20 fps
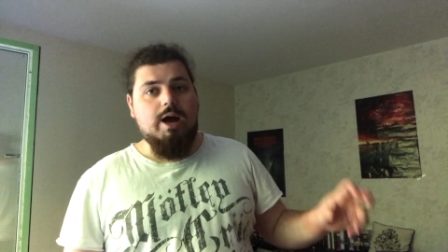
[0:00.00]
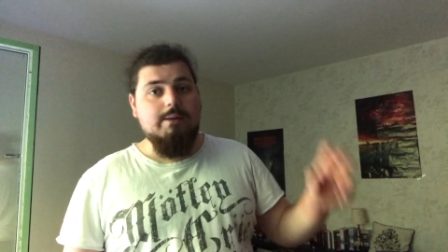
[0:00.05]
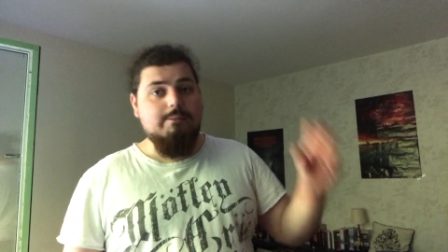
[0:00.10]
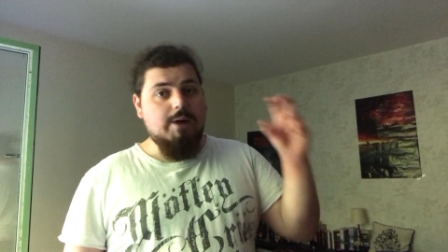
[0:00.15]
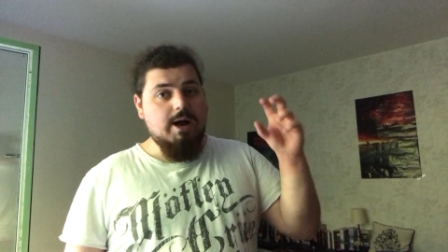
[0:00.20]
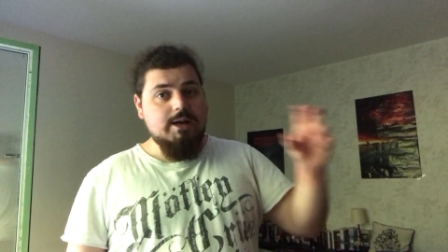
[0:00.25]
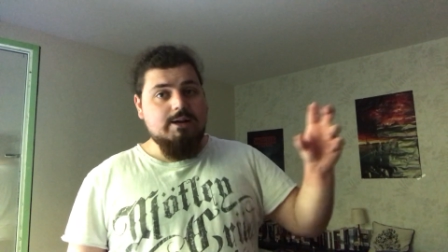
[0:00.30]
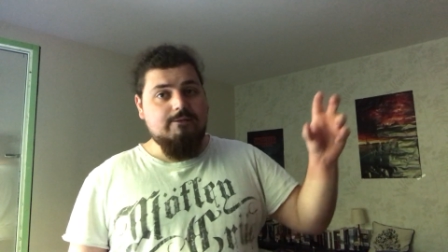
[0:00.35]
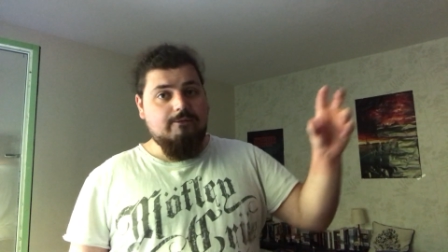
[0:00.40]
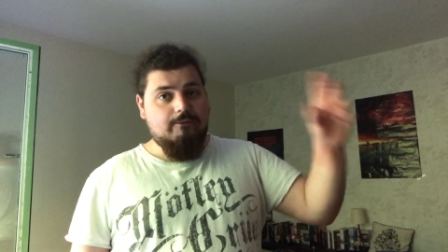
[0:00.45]
I
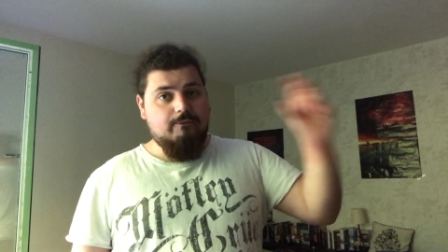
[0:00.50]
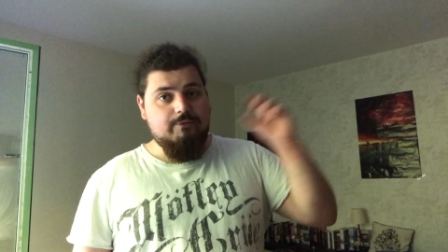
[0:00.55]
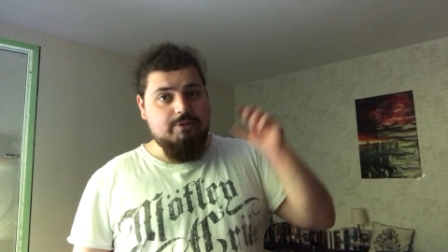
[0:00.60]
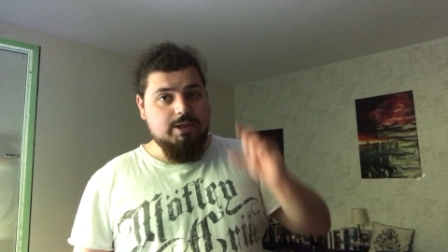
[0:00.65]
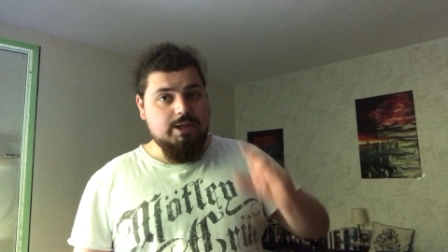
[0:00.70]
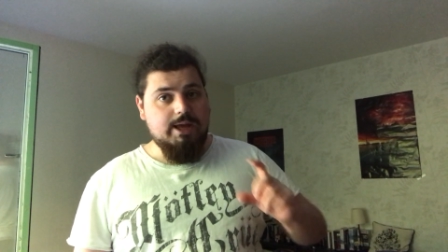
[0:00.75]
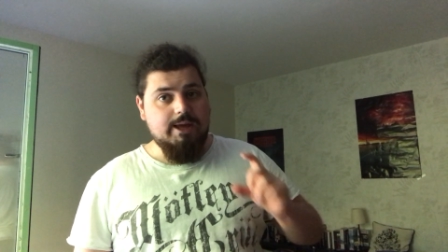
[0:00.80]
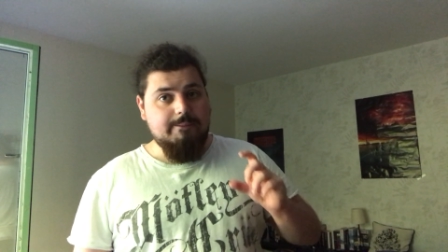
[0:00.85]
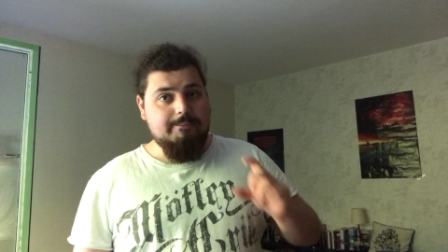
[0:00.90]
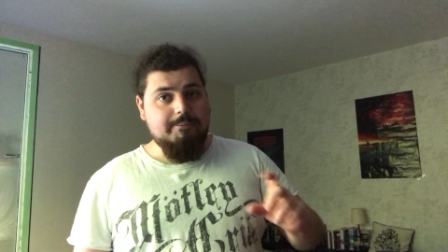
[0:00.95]
might
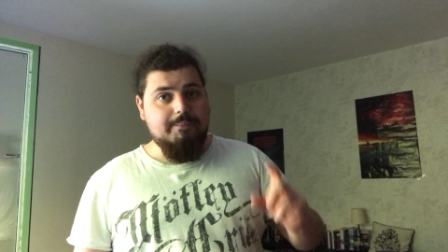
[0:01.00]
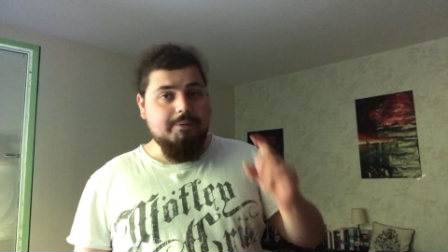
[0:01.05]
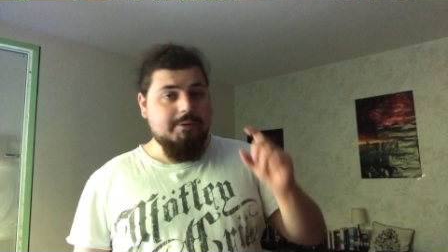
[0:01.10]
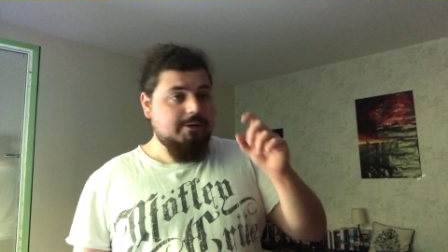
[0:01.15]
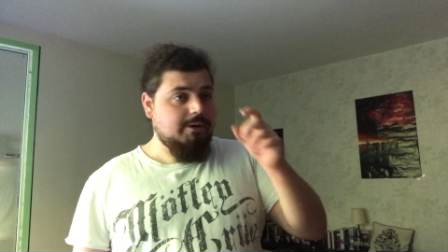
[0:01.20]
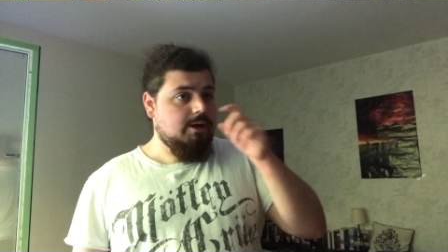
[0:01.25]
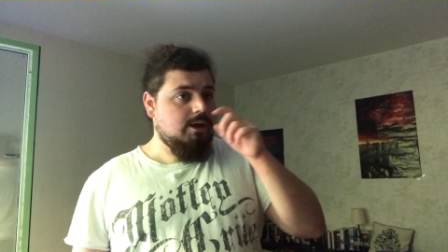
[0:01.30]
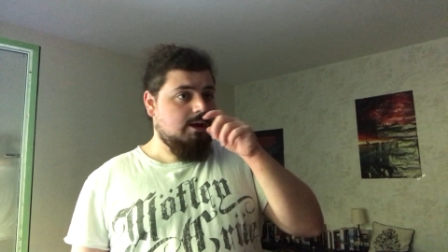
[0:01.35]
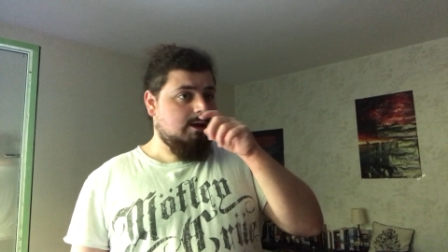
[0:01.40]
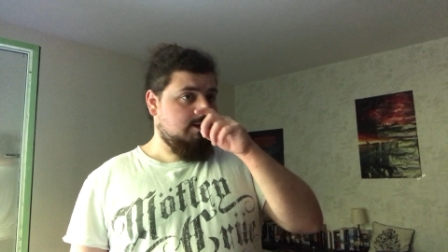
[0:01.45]
flip
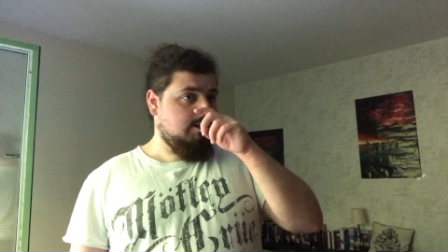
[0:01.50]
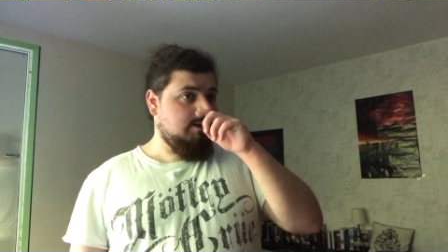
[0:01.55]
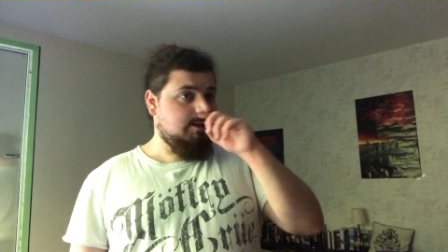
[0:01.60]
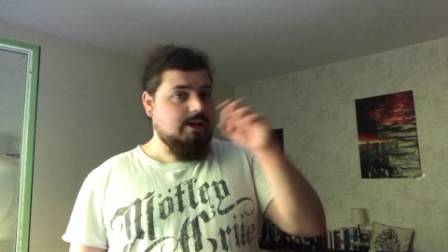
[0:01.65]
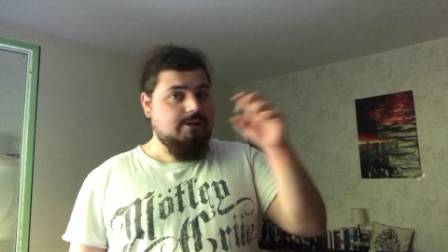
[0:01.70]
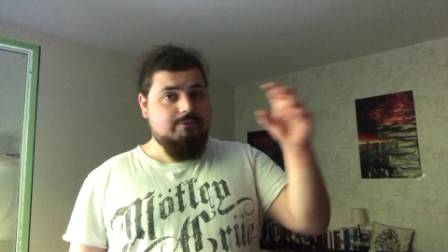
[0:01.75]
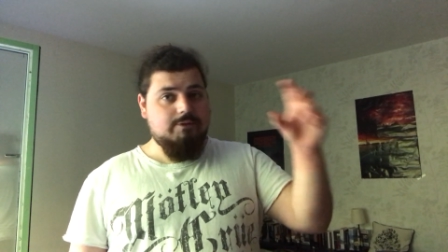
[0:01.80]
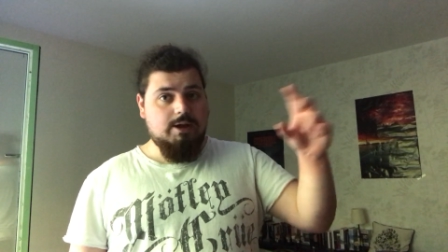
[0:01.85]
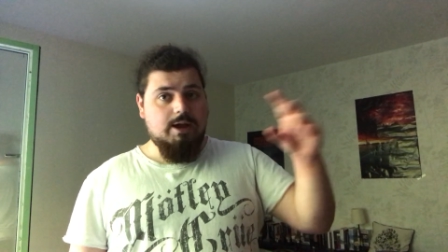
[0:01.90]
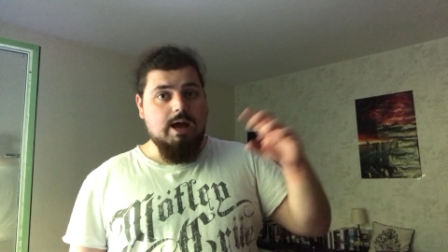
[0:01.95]

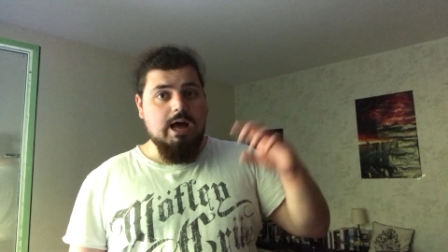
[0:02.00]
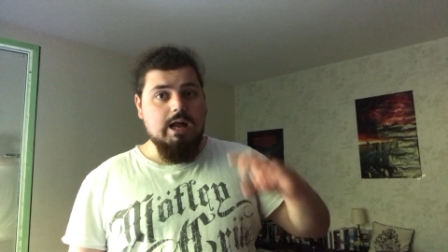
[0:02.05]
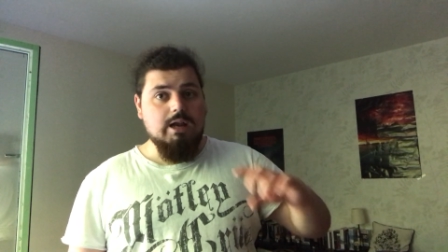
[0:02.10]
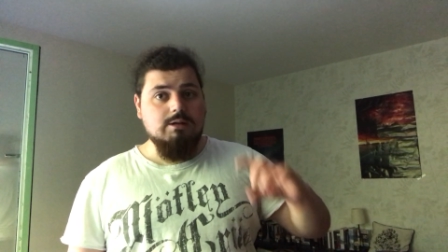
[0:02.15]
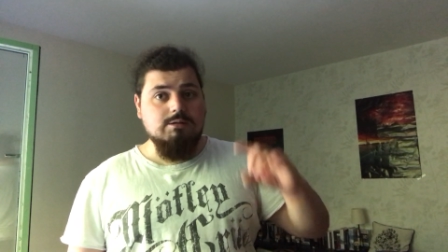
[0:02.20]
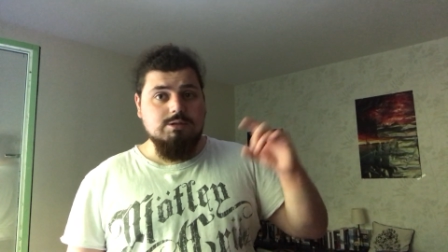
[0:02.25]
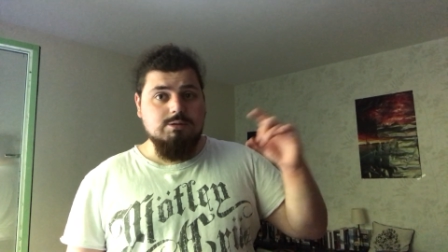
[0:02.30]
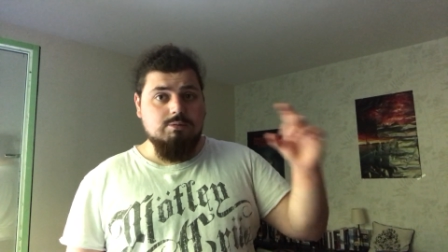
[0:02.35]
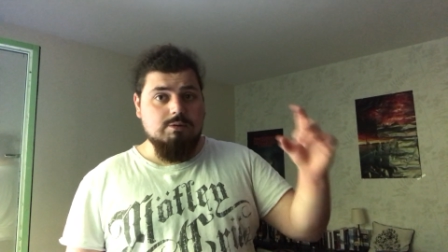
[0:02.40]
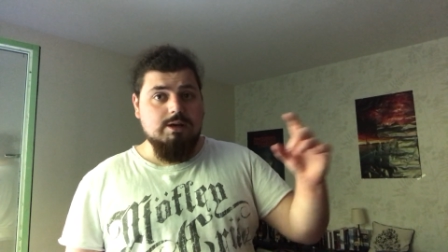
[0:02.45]
Deathly
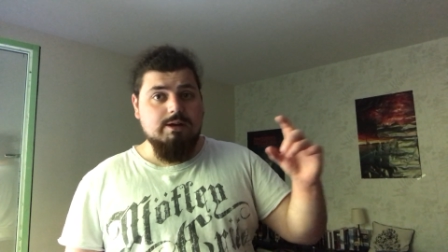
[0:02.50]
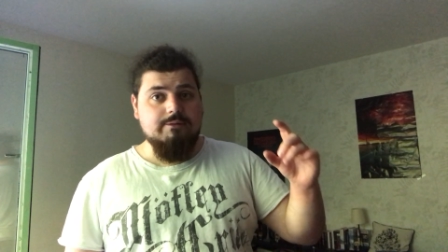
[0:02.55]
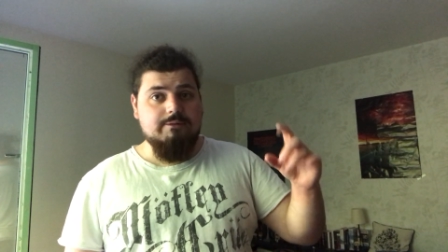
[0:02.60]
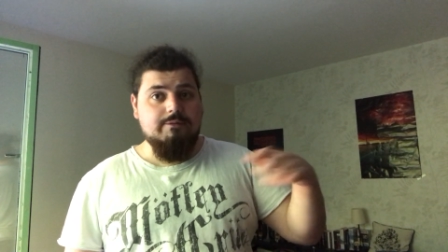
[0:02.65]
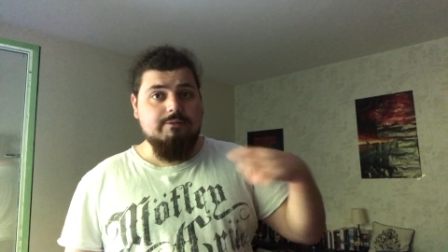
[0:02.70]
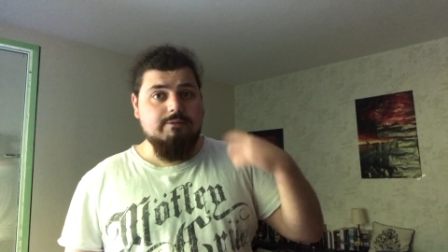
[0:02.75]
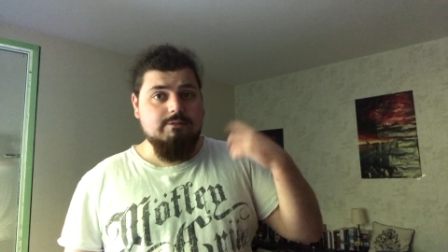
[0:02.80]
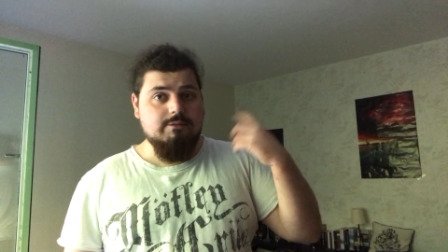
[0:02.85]
Hallows with